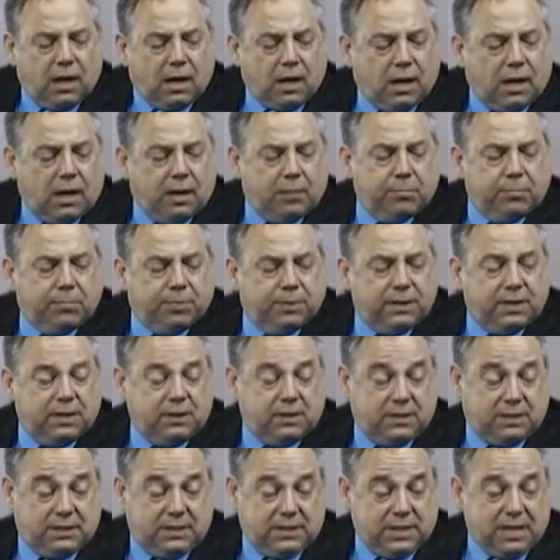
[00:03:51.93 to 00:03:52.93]
I'm
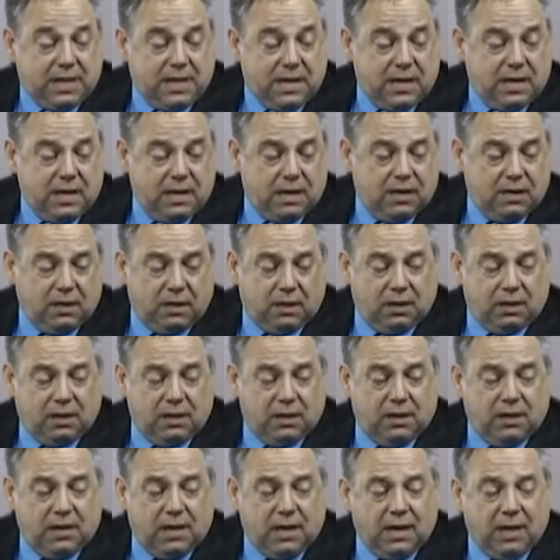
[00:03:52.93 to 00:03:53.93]
pleased to say
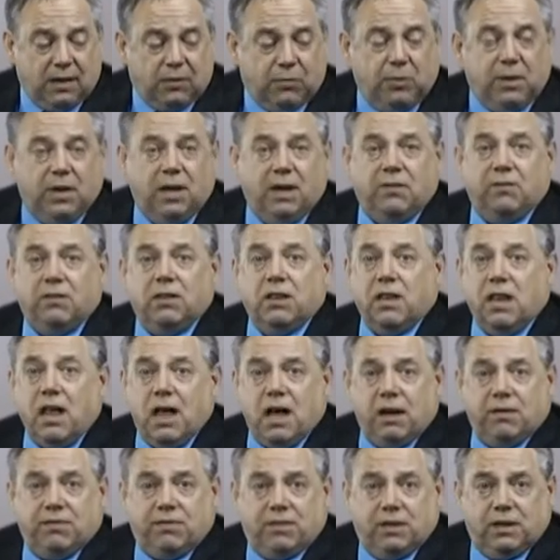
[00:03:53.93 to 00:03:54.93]
that we have a
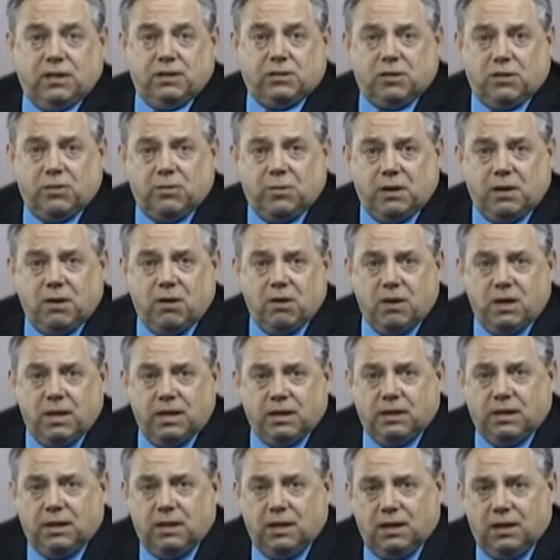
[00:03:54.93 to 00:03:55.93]
lot of things going
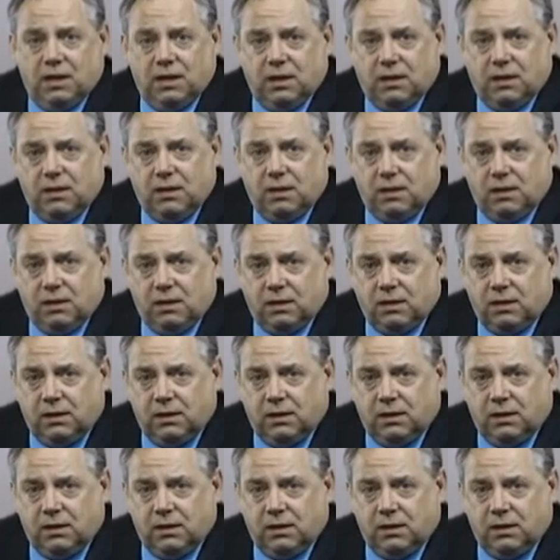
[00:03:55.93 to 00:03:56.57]
on in